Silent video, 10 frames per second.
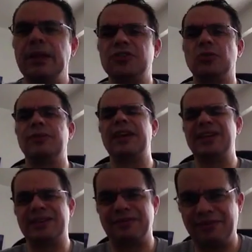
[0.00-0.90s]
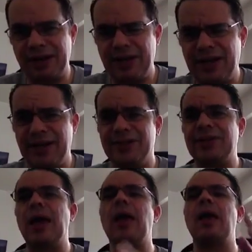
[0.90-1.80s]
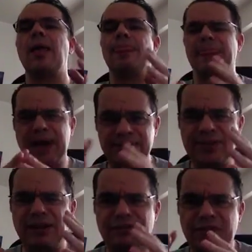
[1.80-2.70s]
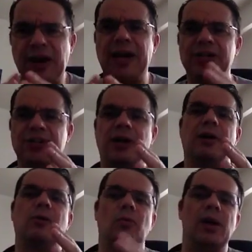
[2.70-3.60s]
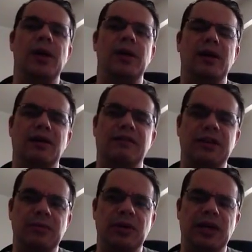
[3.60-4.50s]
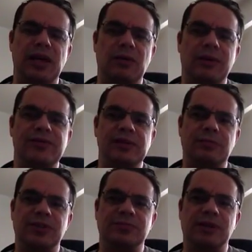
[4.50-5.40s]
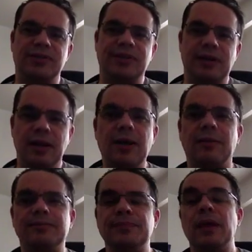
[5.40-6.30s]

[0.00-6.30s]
So what they define it is that's a fragile way of communicating with a C++ DLL.